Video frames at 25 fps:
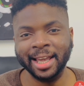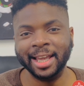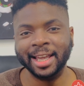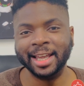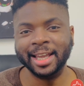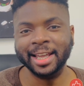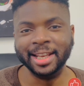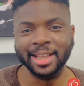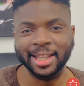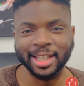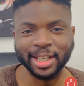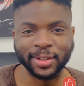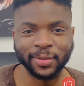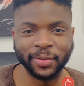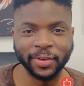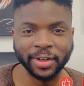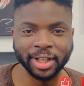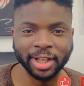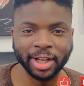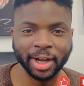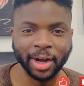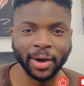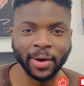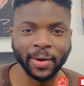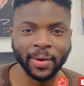In this
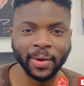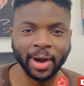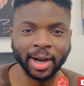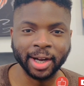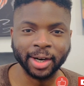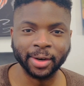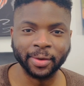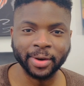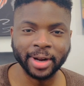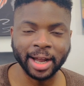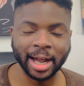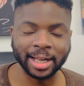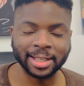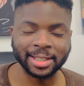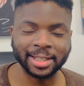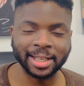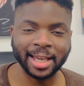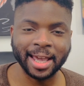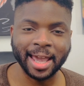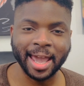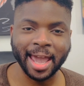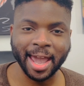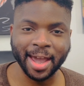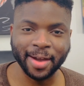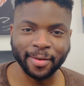video, I'm going to react
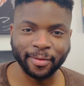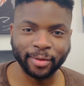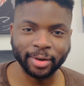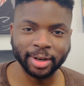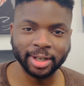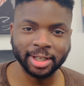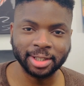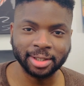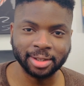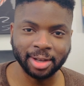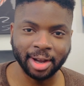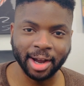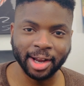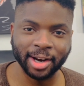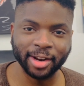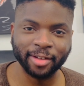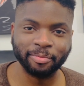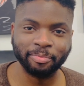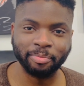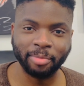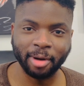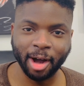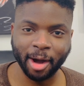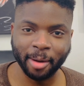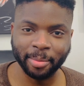to every style of
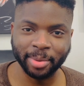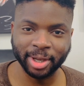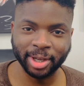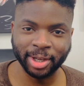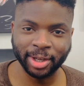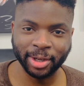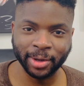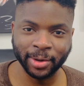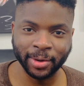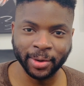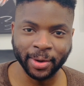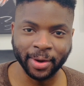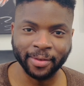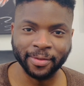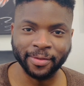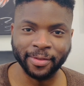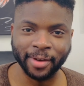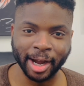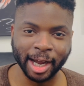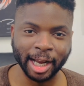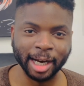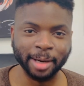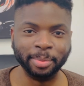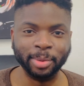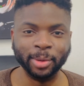barbecue
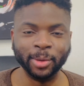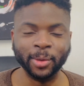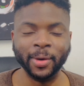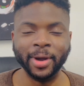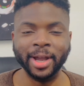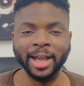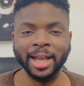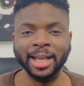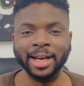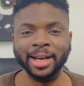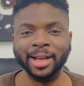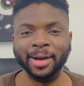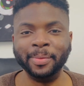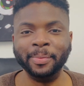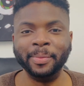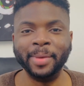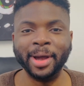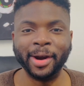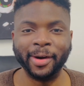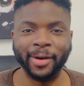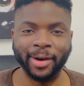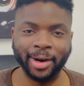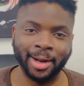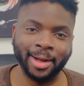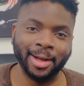available in
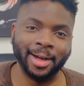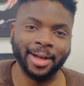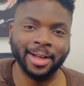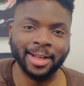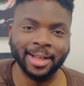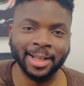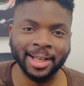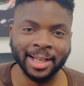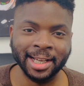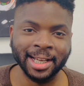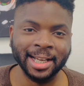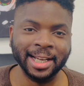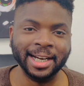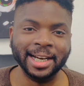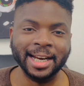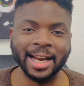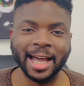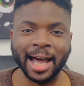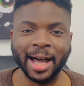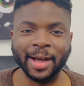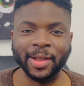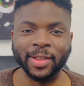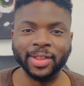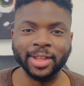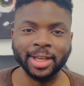America.
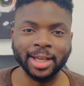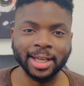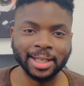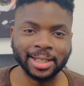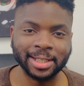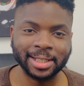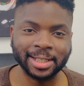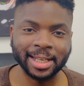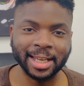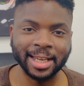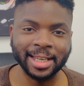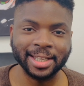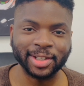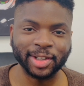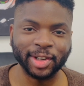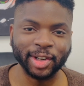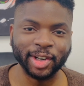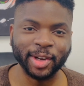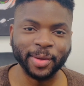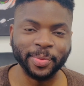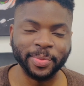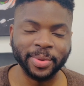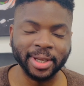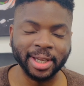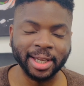Now, this is going
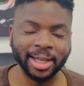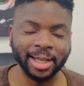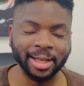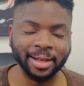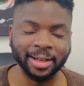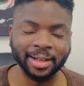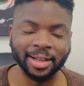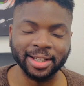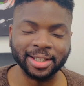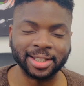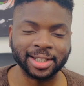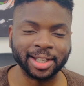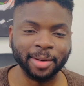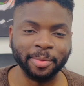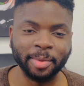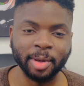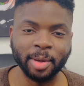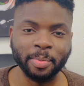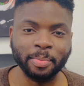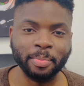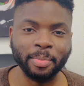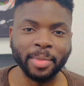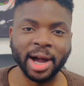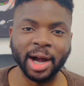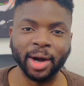to be, it's going to be
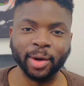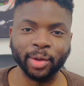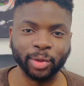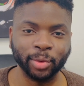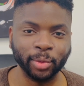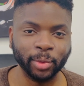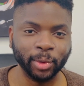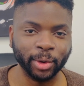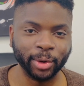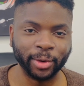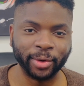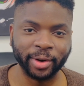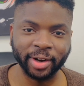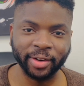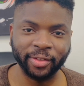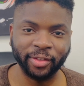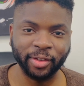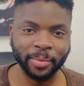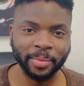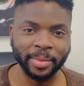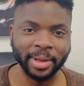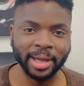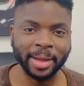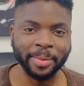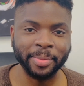mouth-watering for
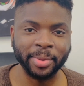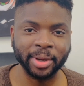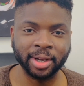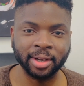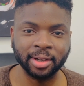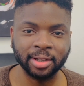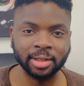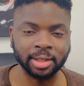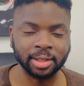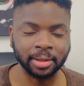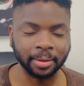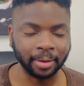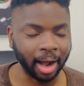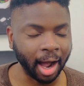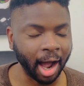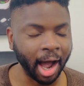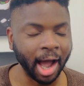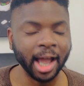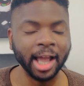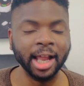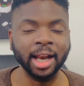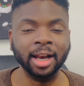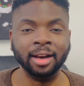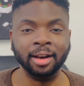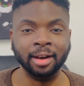me because
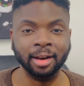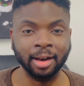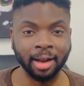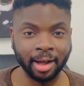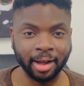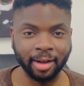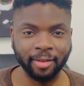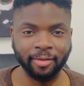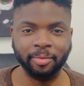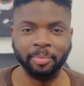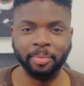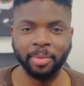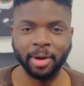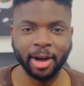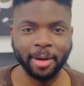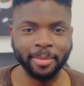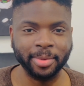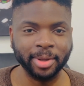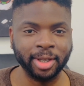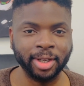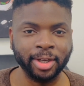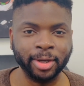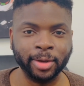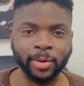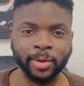I love
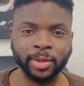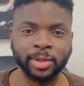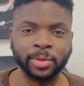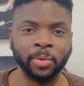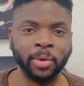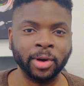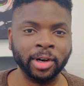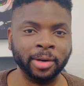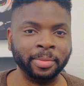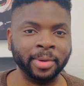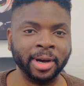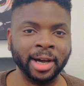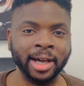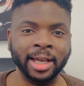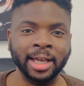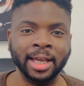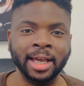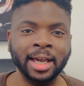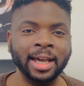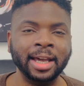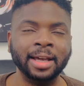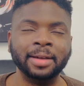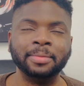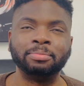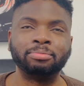barbecue. It's one of my
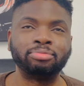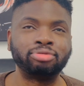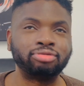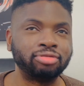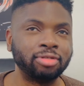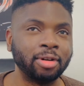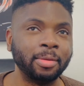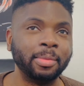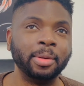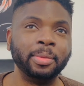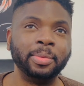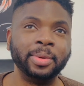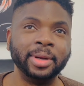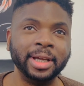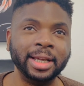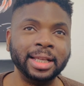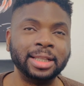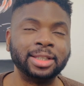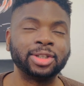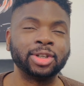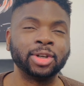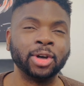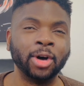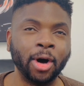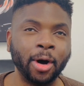probably
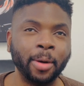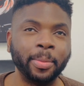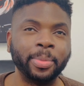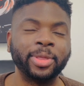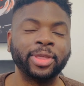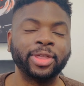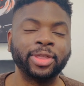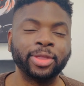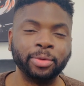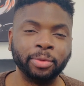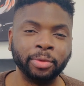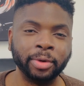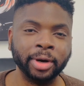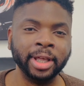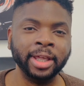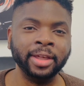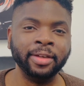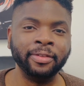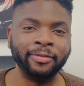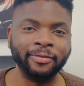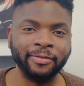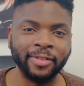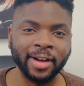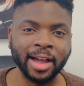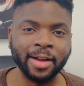top three
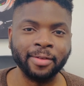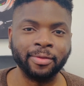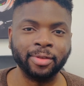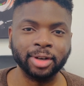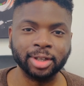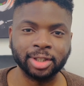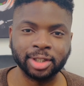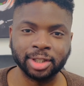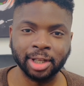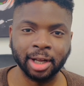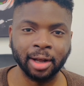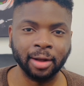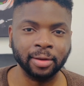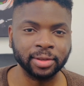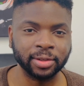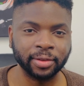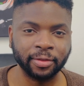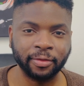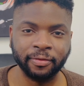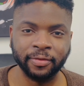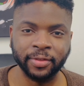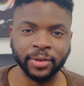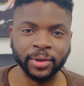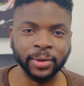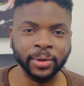favorite styles of
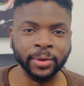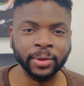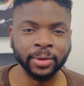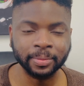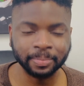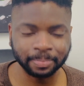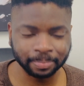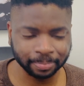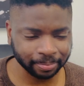food.